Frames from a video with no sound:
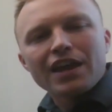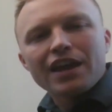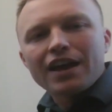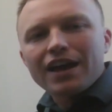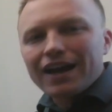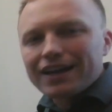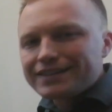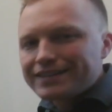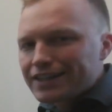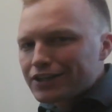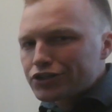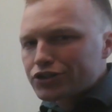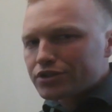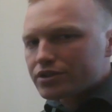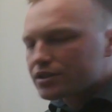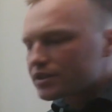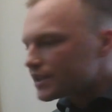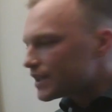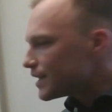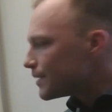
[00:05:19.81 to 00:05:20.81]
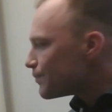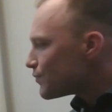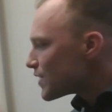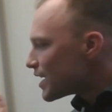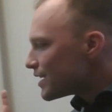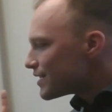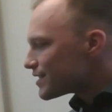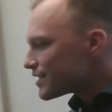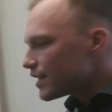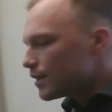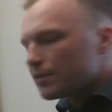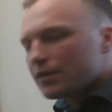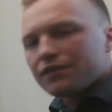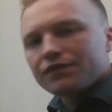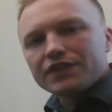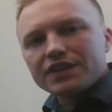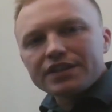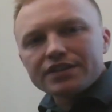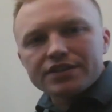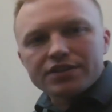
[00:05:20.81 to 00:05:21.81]
Additionally, some of
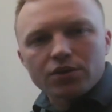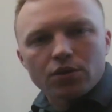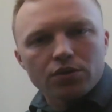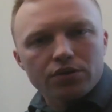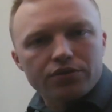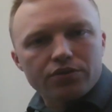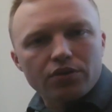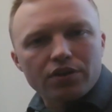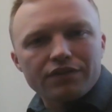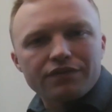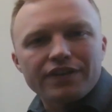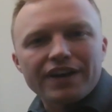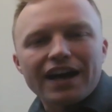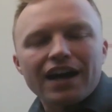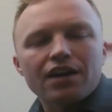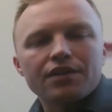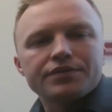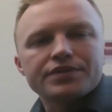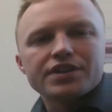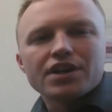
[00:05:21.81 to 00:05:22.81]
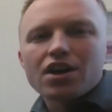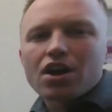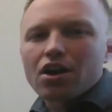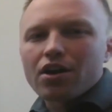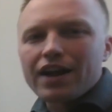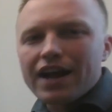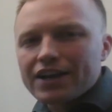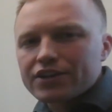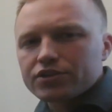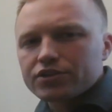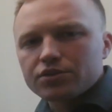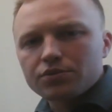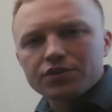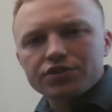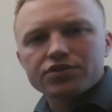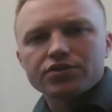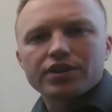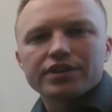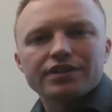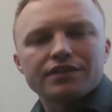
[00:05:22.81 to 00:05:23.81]
these solenoid valves are actually
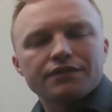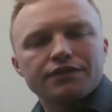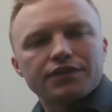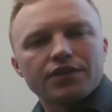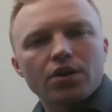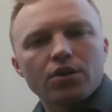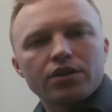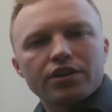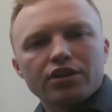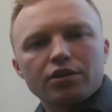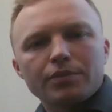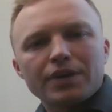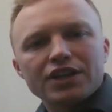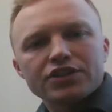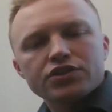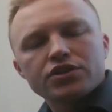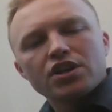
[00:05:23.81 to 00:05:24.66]
restricting flow a little much.